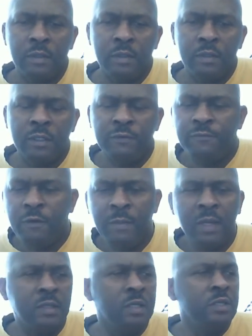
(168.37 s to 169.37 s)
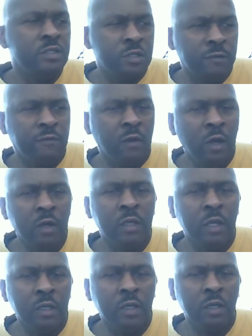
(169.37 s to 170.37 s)
the former things of long
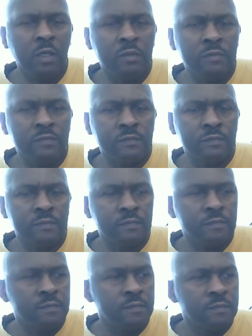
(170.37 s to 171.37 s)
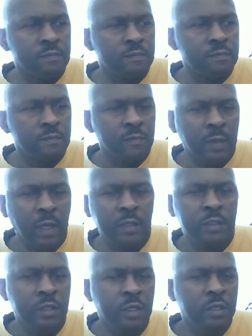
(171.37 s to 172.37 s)
ago that
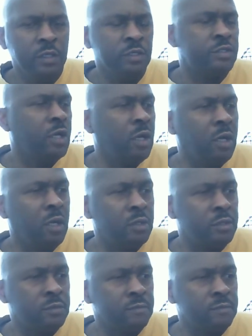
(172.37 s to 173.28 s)
He is God.